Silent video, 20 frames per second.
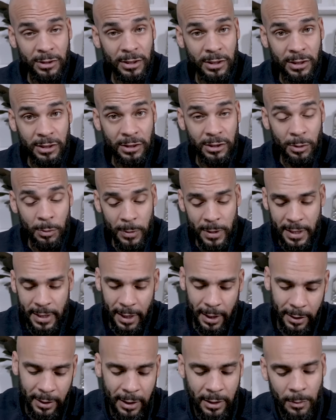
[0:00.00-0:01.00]
since it's the
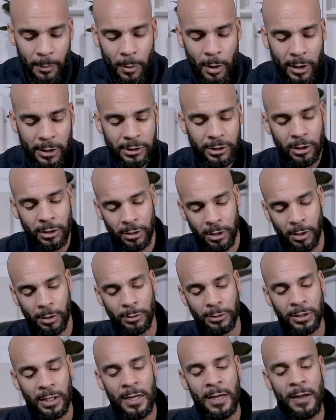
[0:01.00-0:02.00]
weekend and the markets are
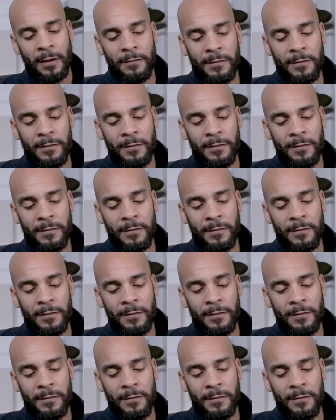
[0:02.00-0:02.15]
closed.